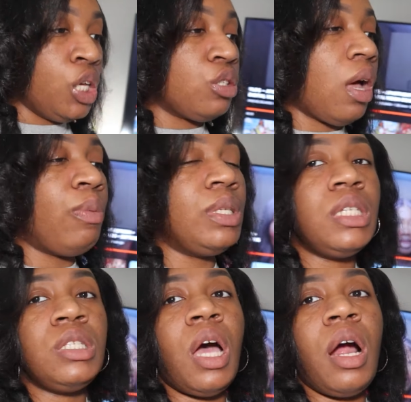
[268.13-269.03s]
So I went
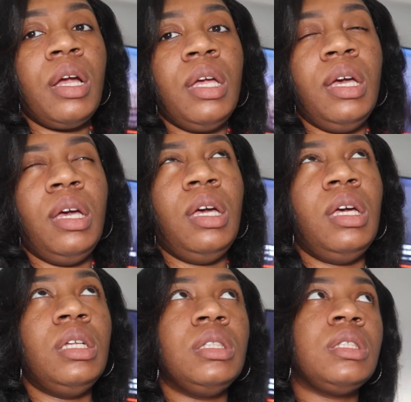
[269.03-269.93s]
to
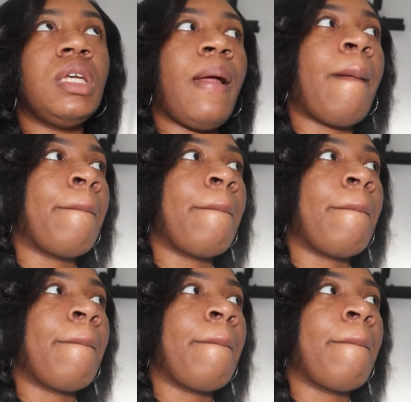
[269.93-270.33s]
Target.